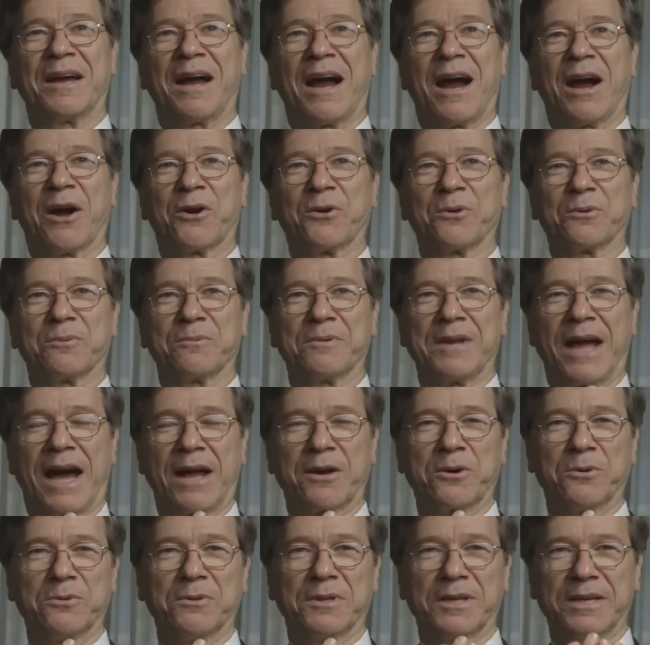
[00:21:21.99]
are not
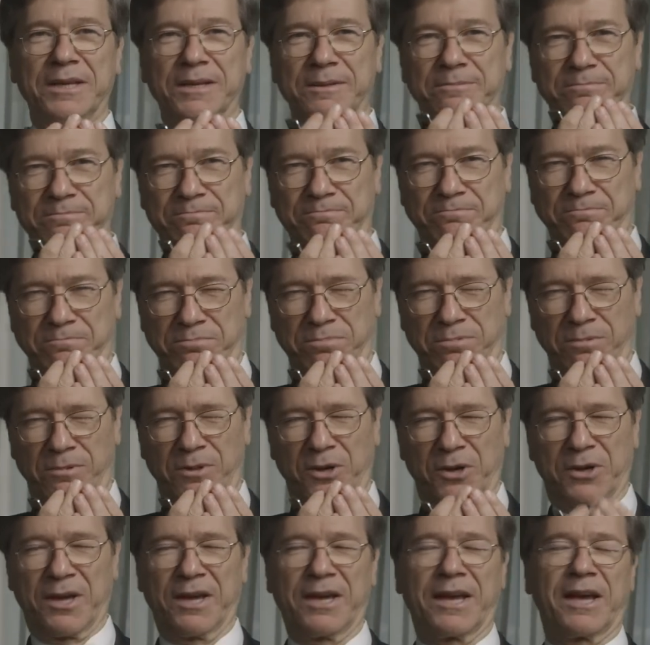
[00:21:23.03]
only
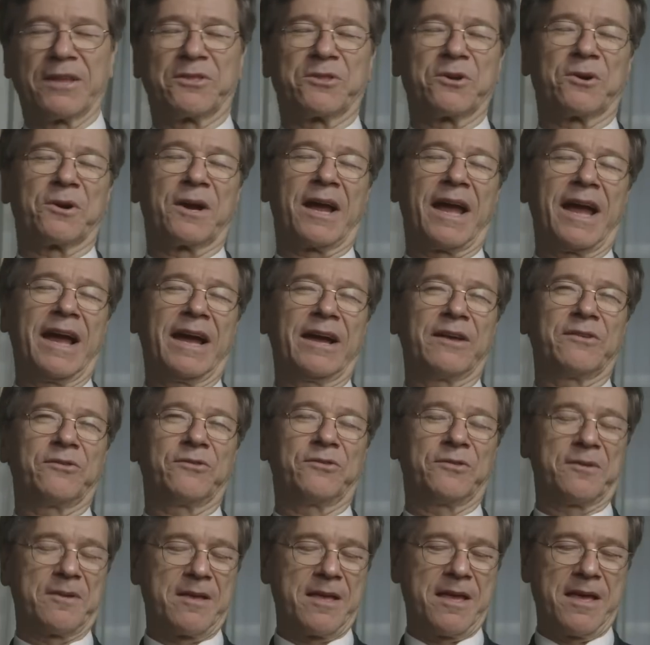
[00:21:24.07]
looking at their
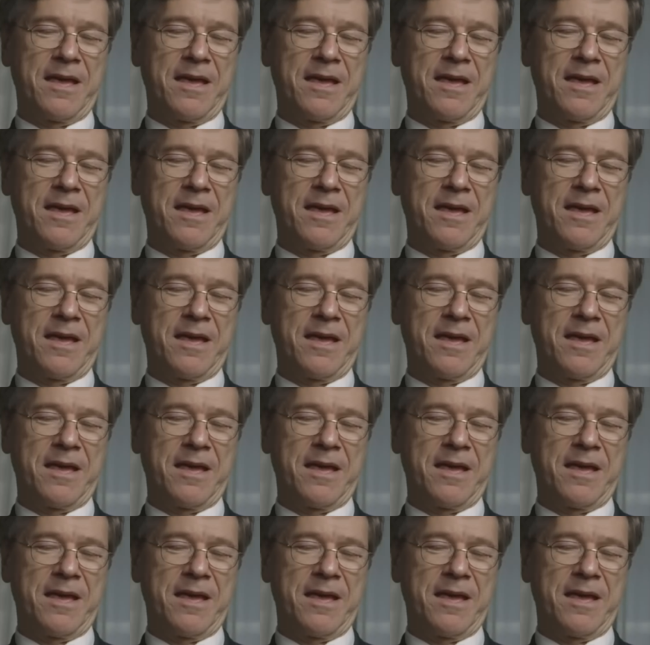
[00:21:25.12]
hands,